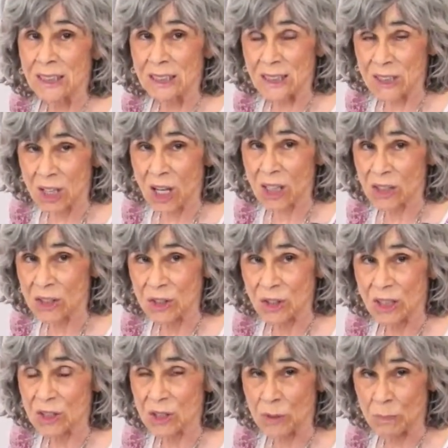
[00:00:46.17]
the dog
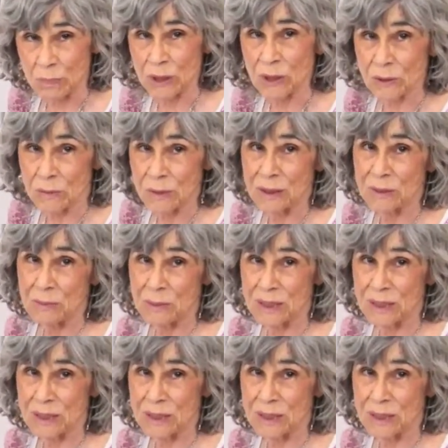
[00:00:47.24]
stretch, the pyramid